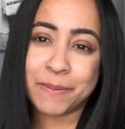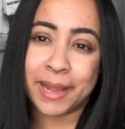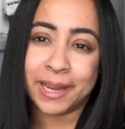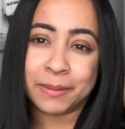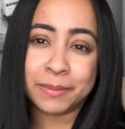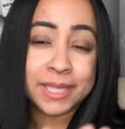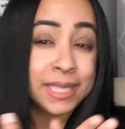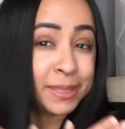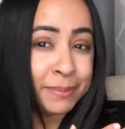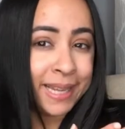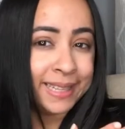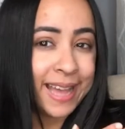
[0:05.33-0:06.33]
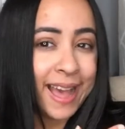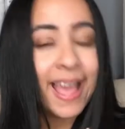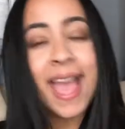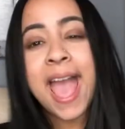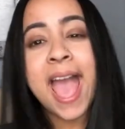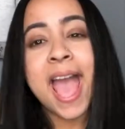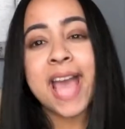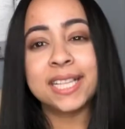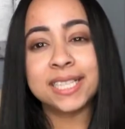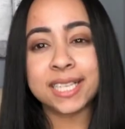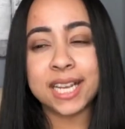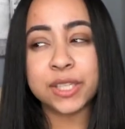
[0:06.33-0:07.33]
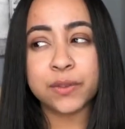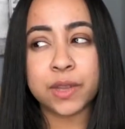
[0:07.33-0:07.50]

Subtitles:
My name is Ismelda, and today's